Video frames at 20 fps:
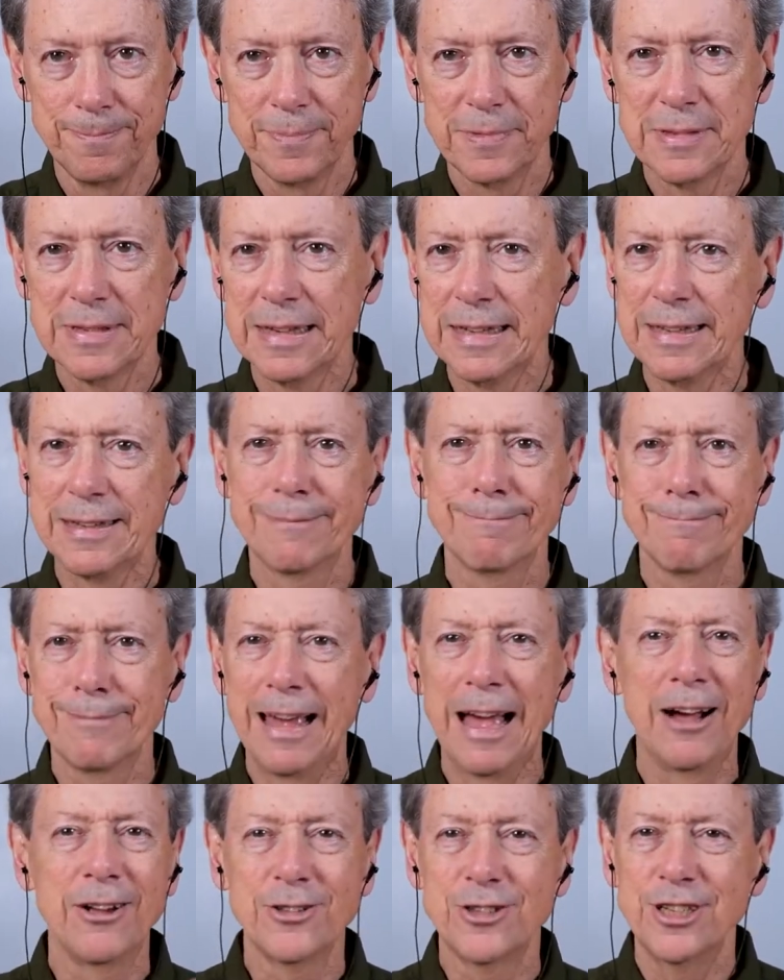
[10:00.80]
It's like
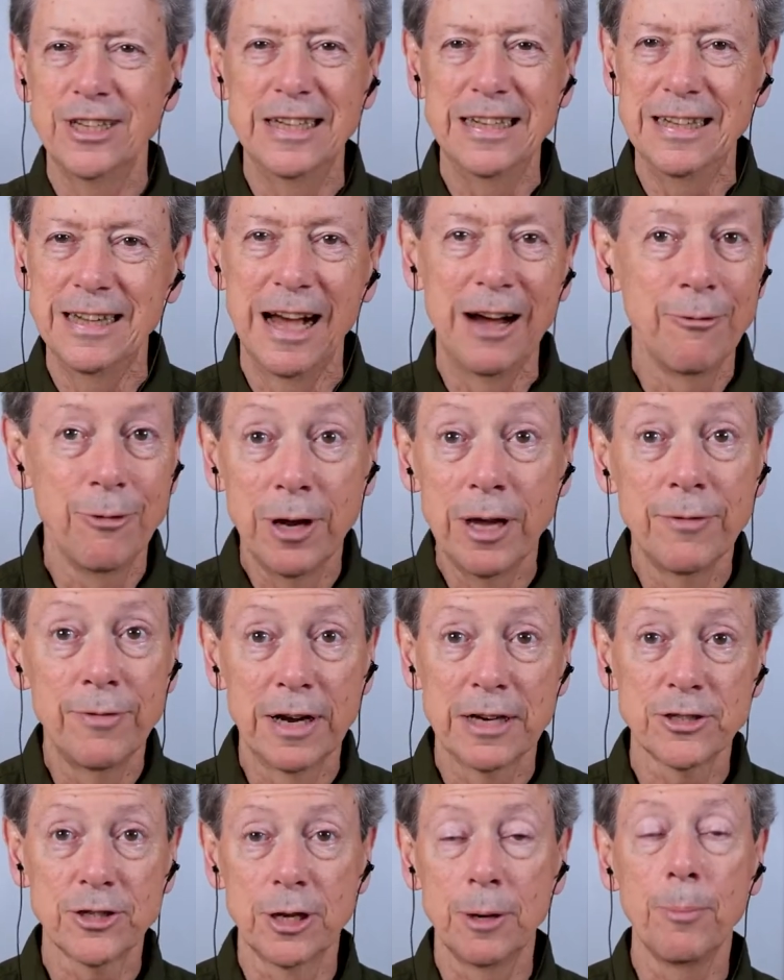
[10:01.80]
algae. Uh, we have
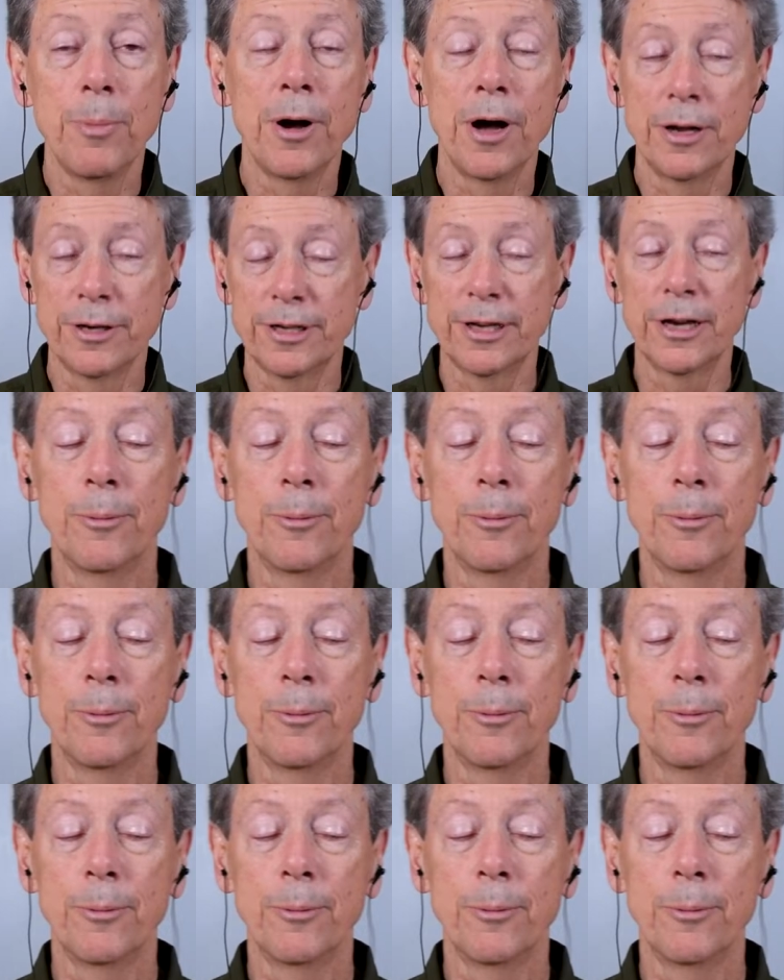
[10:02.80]
actually a pond